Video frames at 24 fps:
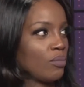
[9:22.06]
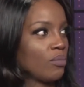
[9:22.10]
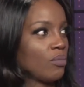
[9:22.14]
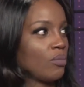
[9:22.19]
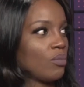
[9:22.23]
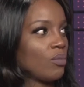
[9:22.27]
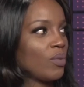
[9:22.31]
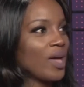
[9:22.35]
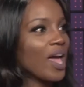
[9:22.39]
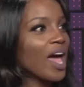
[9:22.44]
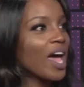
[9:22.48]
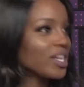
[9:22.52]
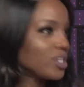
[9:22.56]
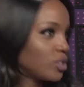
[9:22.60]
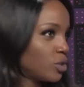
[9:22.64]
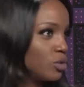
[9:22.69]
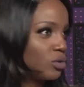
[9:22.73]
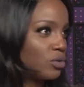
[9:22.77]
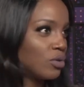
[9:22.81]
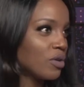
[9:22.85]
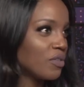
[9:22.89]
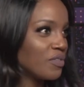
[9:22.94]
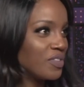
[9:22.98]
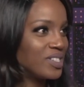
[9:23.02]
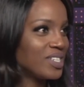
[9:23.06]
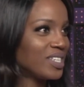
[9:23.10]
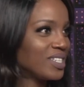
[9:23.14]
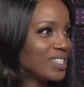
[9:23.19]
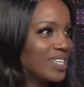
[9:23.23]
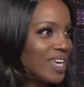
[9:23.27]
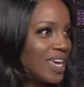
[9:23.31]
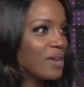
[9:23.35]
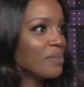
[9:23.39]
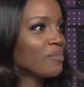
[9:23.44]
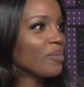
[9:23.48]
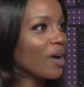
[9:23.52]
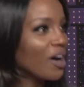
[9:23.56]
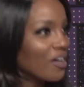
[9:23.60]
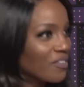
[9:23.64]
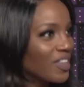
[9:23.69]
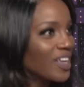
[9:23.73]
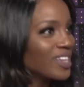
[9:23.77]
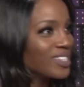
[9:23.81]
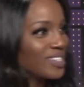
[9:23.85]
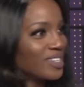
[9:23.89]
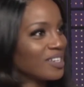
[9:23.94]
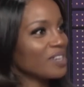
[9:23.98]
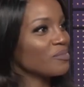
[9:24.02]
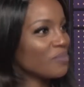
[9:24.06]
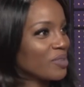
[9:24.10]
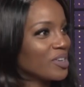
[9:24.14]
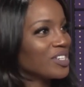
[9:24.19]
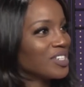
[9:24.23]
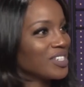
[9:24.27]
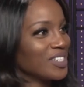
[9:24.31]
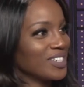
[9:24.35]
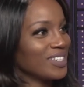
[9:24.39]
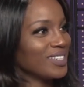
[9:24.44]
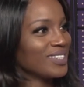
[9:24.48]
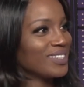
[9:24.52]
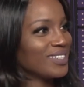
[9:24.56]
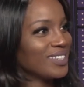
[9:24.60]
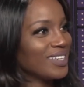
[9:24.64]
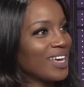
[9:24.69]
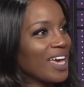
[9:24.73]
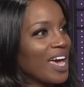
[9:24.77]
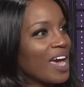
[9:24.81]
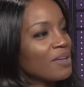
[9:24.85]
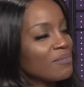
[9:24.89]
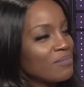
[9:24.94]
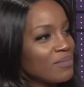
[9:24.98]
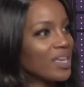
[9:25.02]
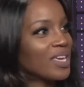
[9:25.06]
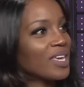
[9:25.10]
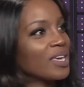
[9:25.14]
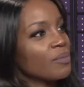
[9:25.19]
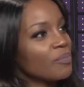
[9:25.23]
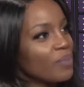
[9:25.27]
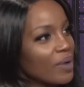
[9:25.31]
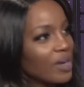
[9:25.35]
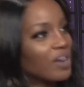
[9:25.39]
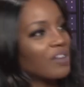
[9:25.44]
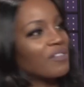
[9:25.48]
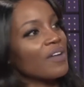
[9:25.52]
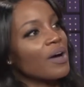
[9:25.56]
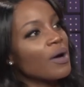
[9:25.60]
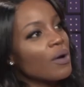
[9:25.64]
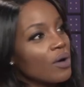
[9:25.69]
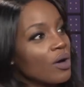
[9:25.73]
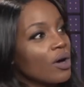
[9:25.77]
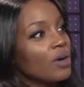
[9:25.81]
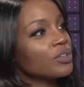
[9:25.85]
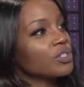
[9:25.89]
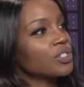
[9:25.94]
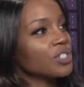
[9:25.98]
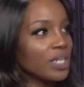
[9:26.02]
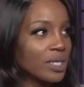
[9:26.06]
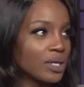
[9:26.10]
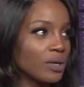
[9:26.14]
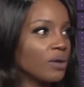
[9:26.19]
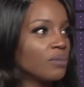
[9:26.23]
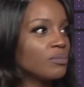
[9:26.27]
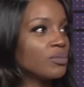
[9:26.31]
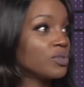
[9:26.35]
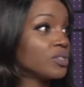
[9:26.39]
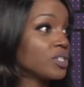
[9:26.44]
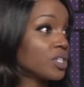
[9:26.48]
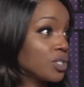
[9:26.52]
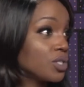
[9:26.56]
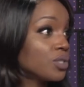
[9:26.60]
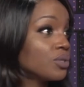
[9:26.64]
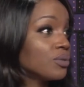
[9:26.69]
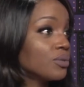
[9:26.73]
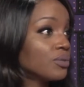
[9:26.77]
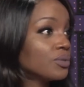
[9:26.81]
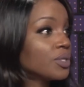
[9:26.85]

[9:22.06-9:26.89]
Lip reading: We had to obviously take part of that celebration and make it part of our culture and our music too.